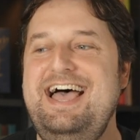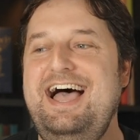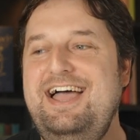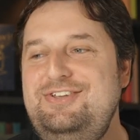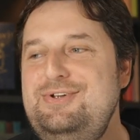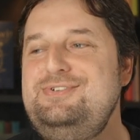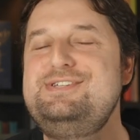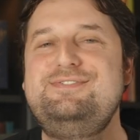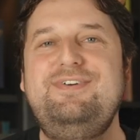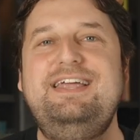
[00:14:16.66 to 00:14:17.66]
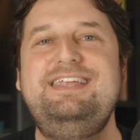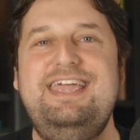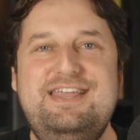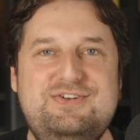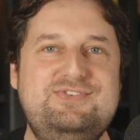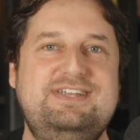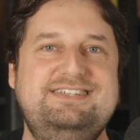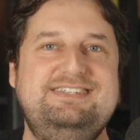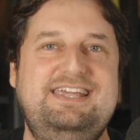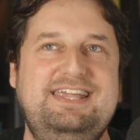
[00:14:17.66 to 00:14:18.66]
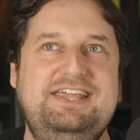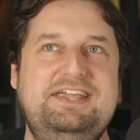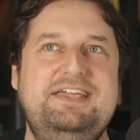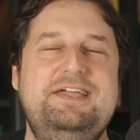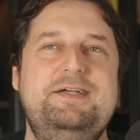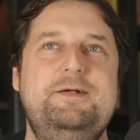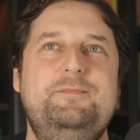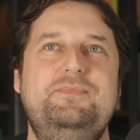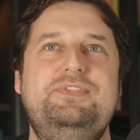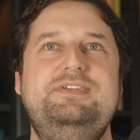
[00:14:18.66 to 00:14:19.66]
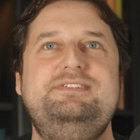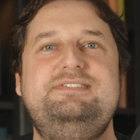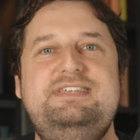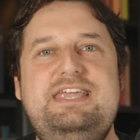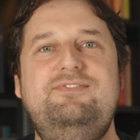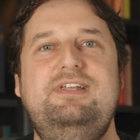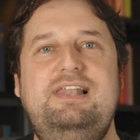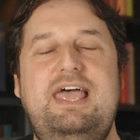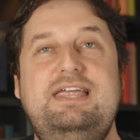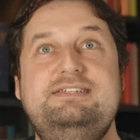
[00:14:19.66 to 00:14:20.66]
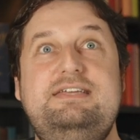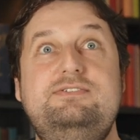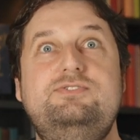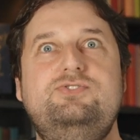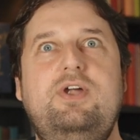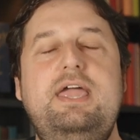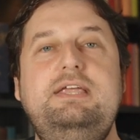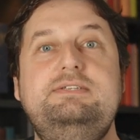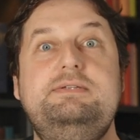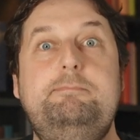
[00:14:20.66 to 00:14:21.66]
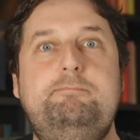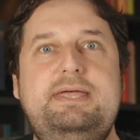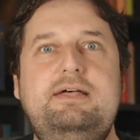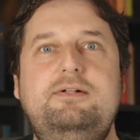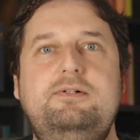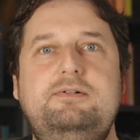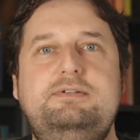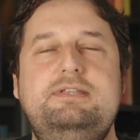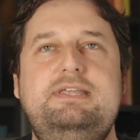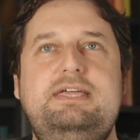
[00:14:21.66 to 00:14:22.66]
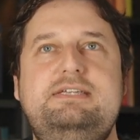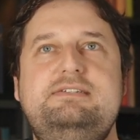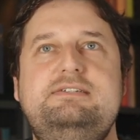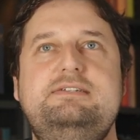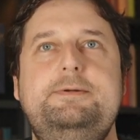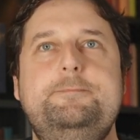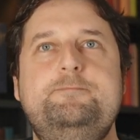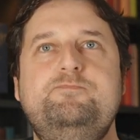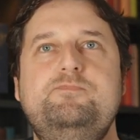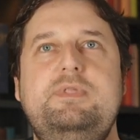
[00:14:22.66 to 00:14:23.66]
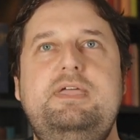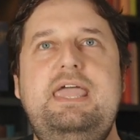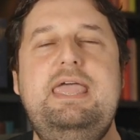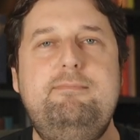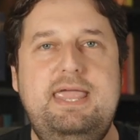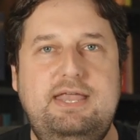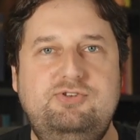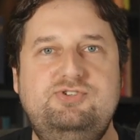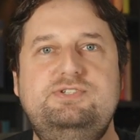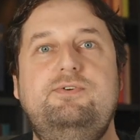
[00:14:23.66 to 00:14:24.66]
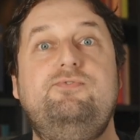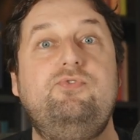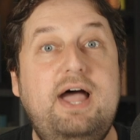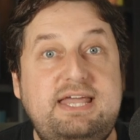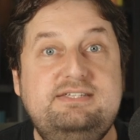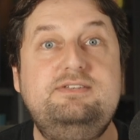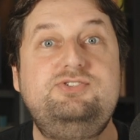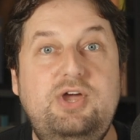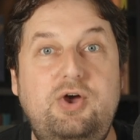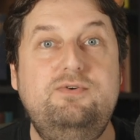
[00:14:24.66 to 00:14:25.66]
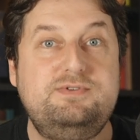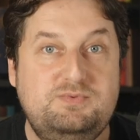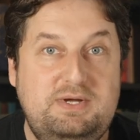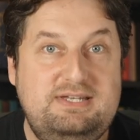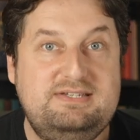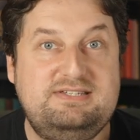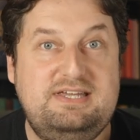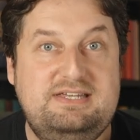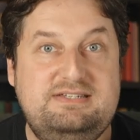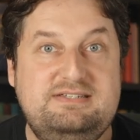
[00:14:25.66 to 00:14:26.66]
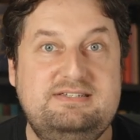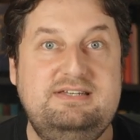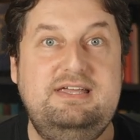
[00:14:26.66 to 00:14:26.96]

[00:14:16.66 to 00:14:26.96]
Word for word: I do just find it interesting that Stephen Lett is trying to build this image to frighten Jehovah's Witnesses